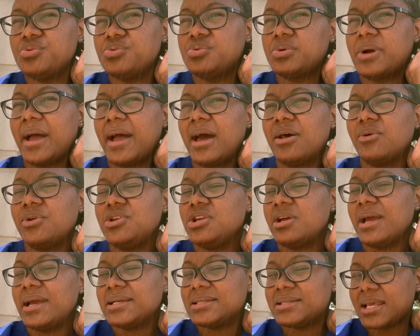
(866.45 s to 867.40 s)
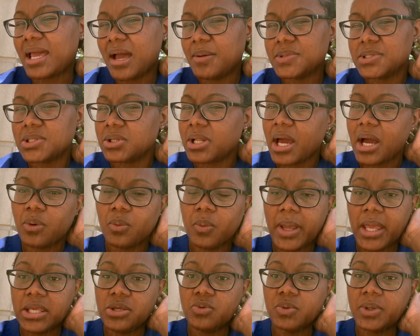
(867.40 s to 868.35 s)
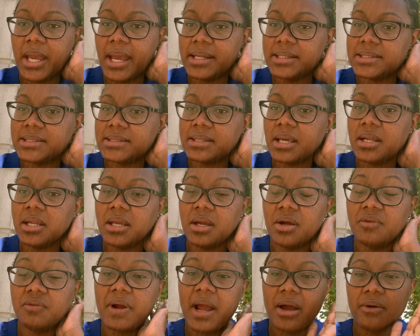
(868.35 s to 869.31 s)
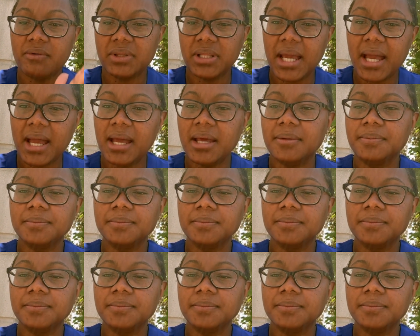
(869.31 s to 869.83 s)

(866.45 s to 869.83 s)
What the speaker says: had on your exam so that way you can study around that